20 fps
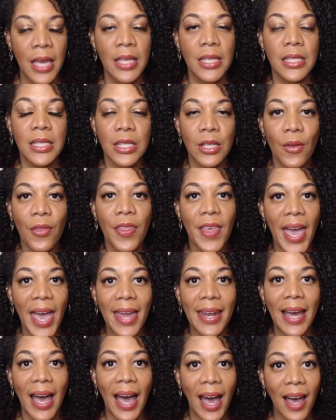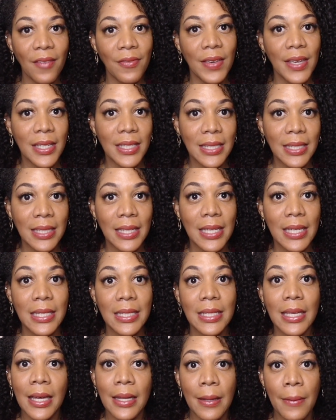So that obviously
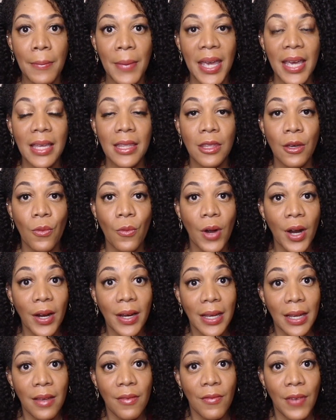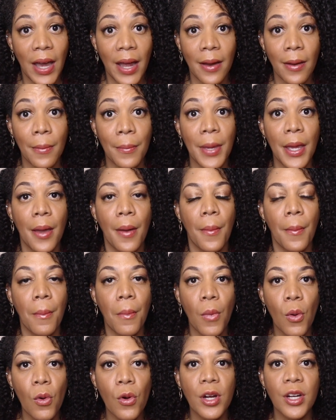is going to make the work environment
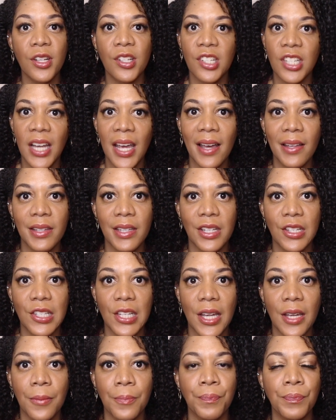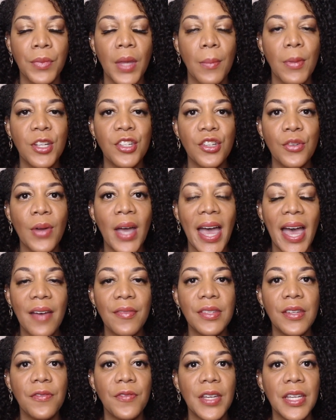more challenging. But you
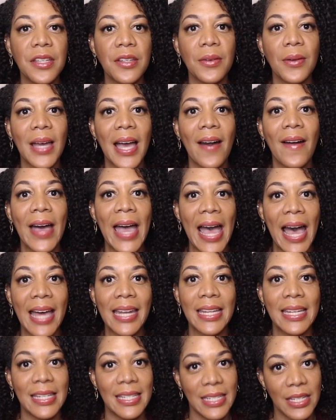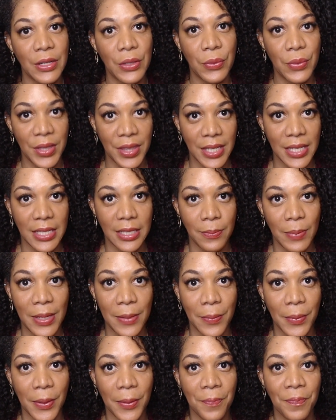have to figure out how to deal with these
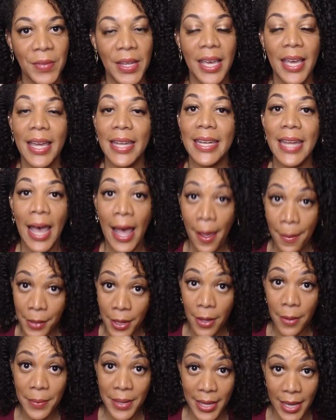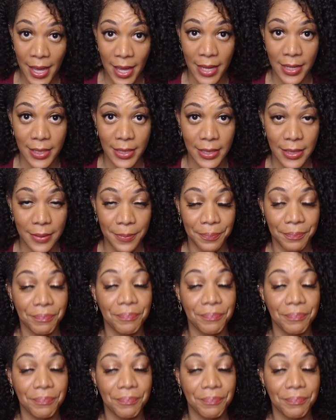people. Now, I'm going to be honest.